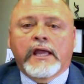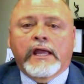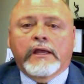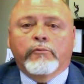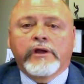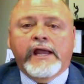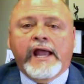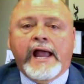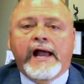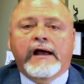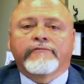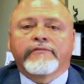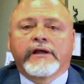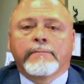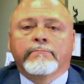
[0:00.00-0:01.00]
We
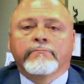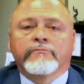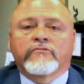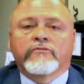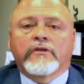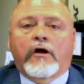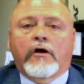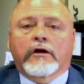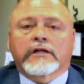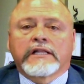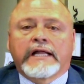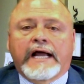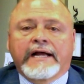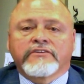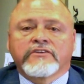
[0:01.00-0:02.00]
have in our
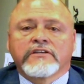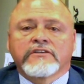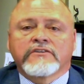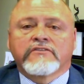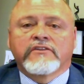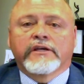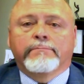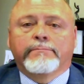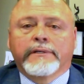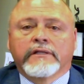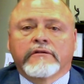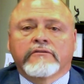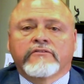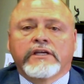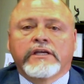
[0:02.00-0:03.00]
classes the
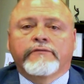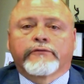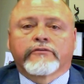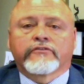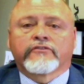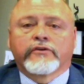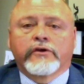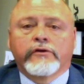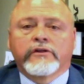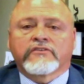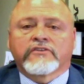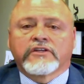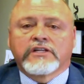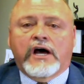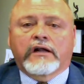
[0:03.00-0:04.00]
ability for students
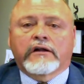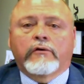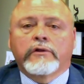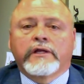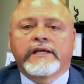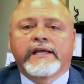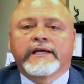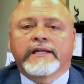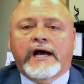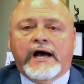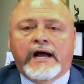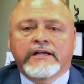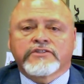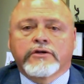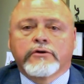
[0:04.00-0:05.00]
to not only get
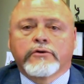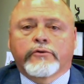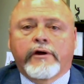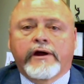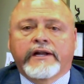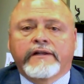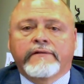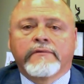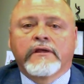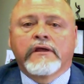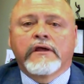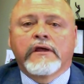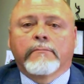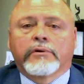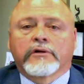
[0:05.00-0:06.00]
high school credit,
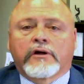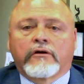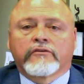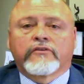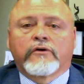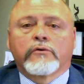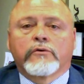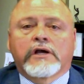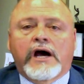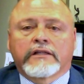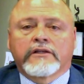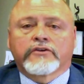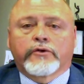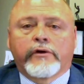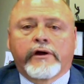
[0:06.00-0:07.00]
but also
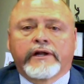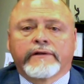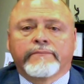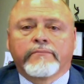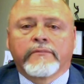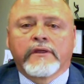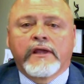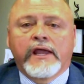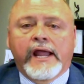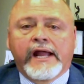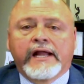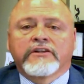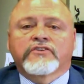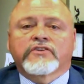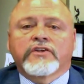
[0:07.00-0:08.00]
college credit.
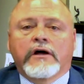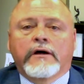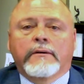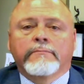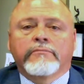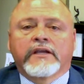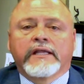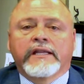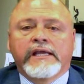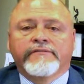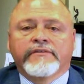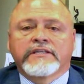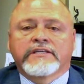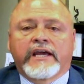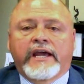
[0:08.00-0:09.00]
And some can
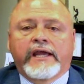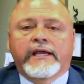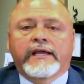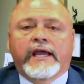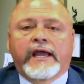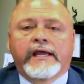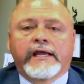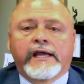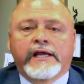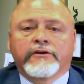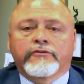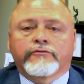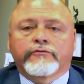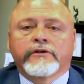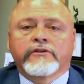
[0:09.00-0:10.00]
even take an
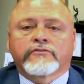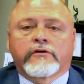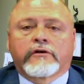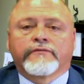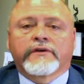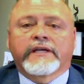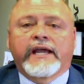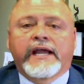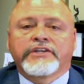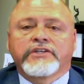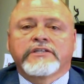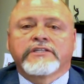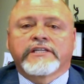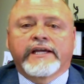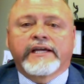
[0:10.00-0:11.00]
industry
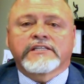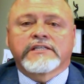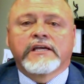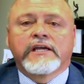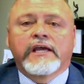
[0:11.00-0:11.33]
certification test